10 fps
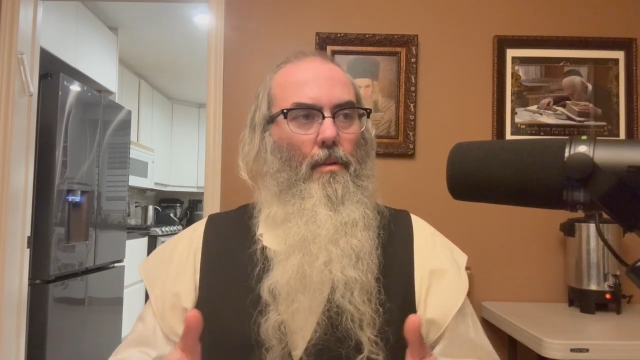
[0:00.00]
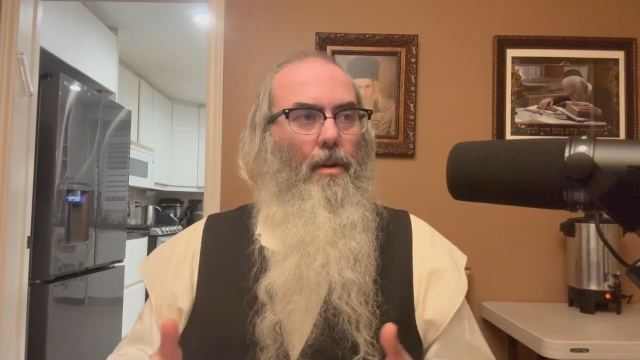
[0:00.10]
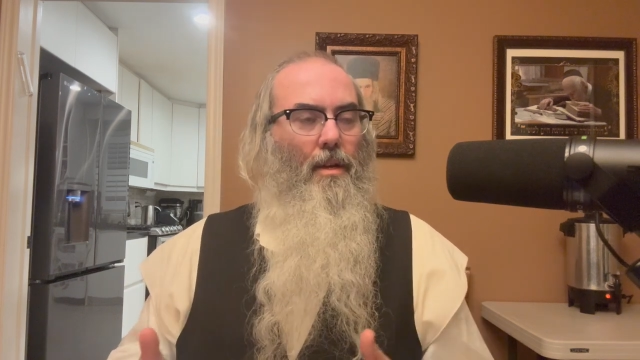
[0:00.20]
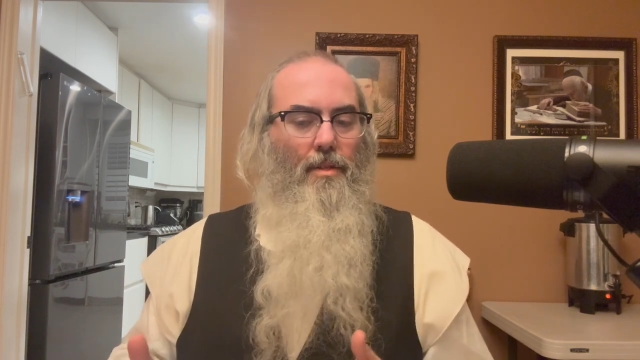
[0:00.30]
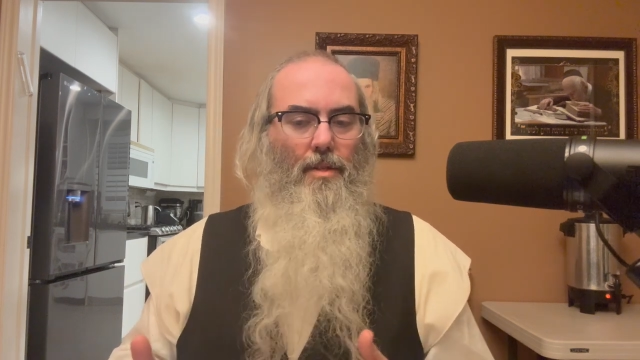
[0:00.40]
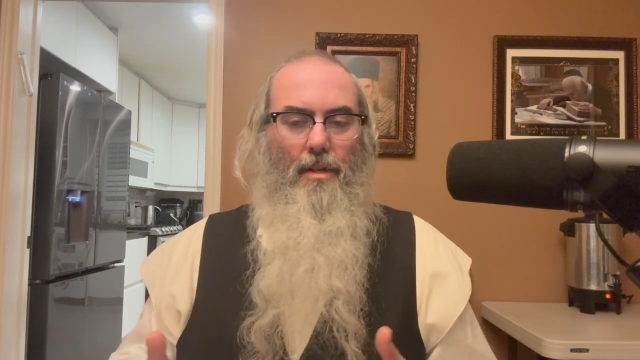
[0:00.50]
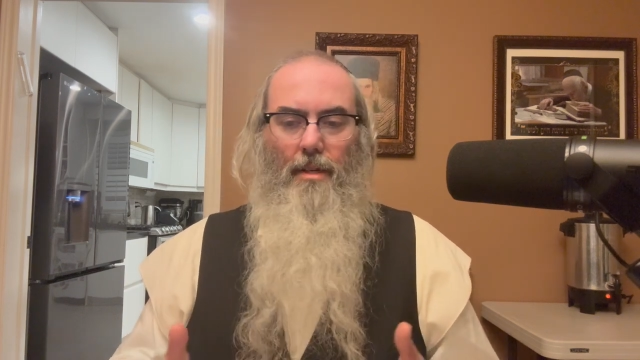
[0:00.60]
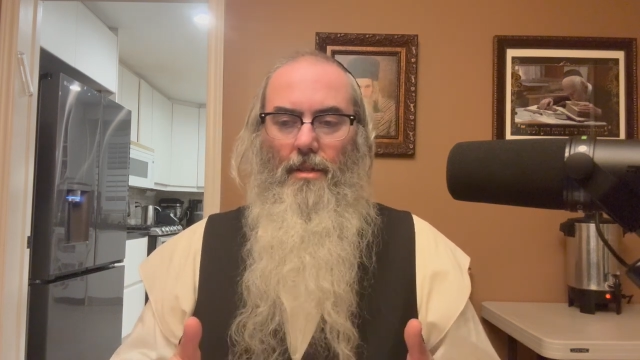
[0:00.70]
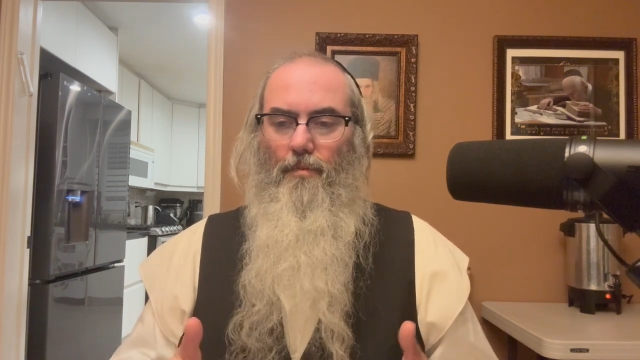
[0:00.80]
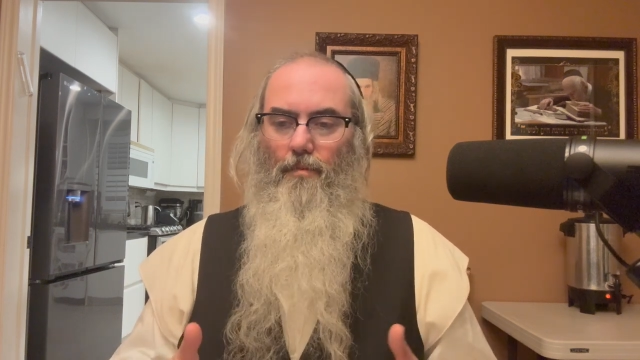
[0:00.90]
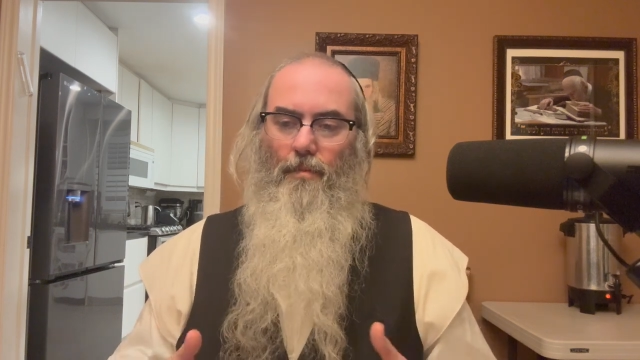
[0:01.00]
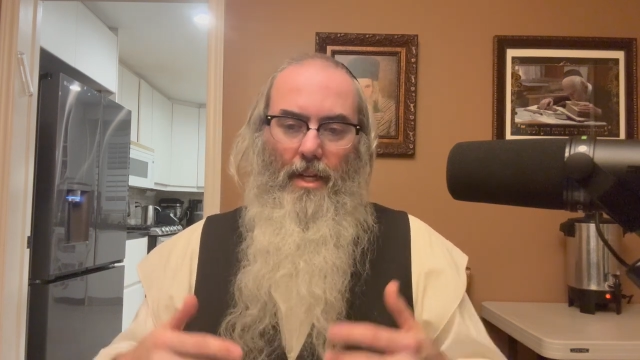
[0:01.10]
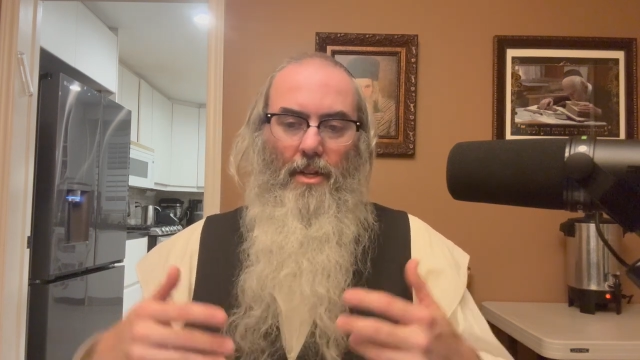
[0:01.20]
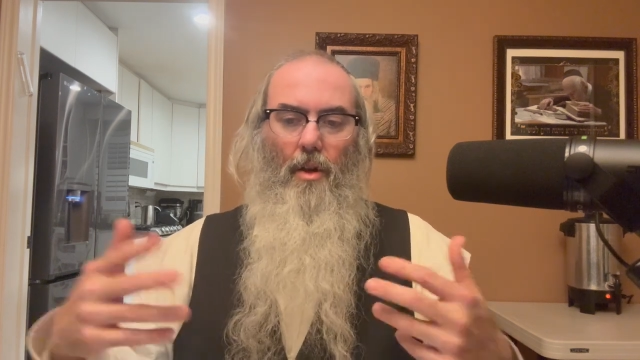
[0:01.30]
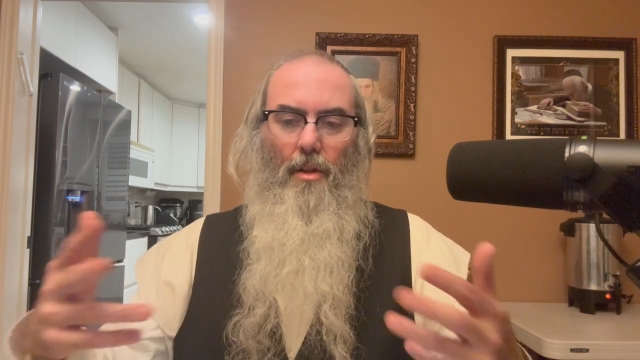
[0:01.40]

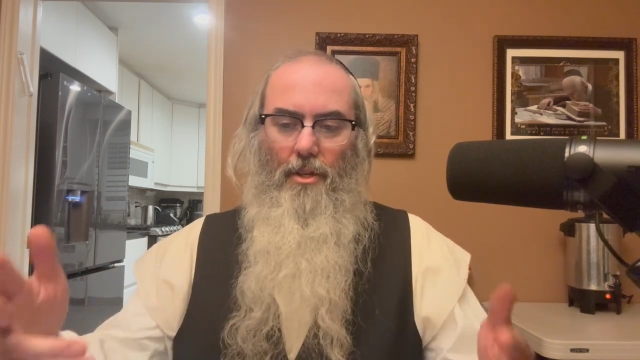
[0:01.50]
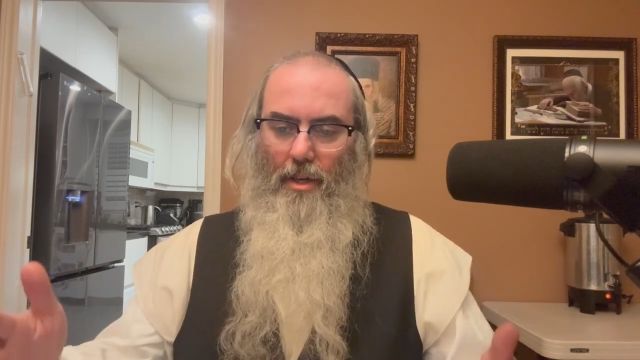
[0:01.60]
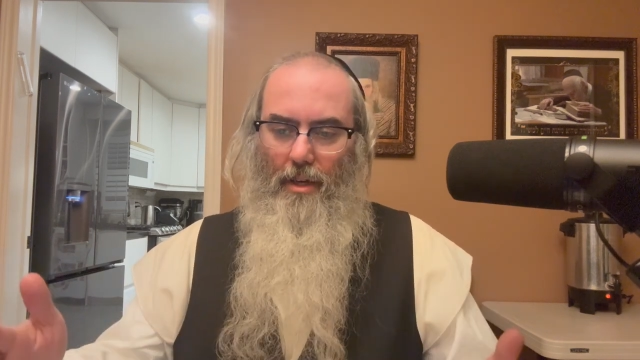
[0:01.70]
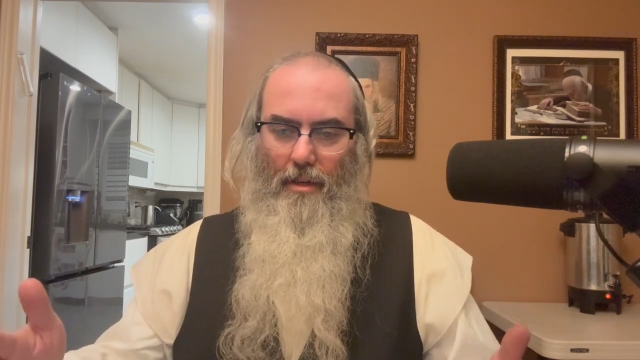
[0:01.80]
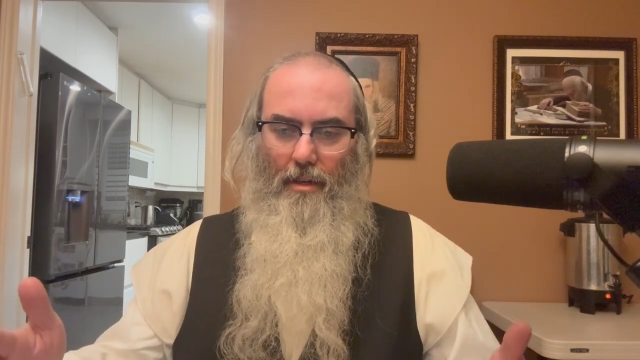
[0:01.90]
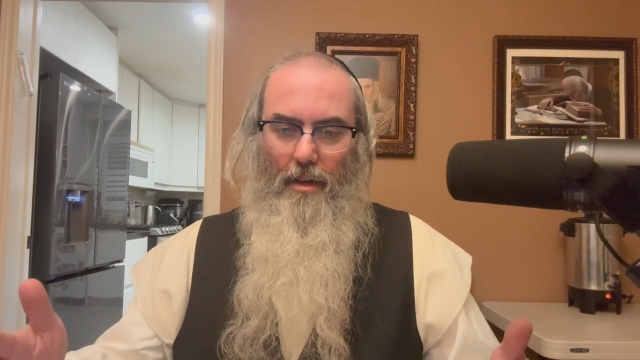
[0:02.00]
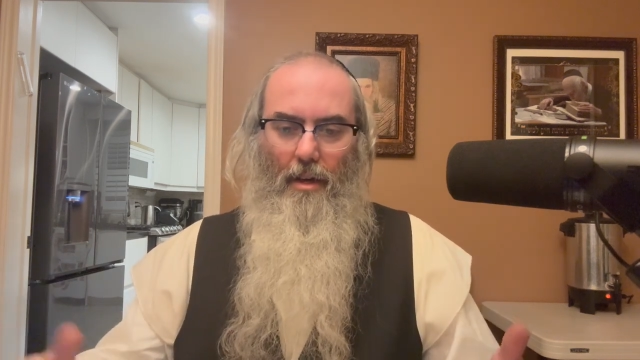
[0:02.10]
acknowledging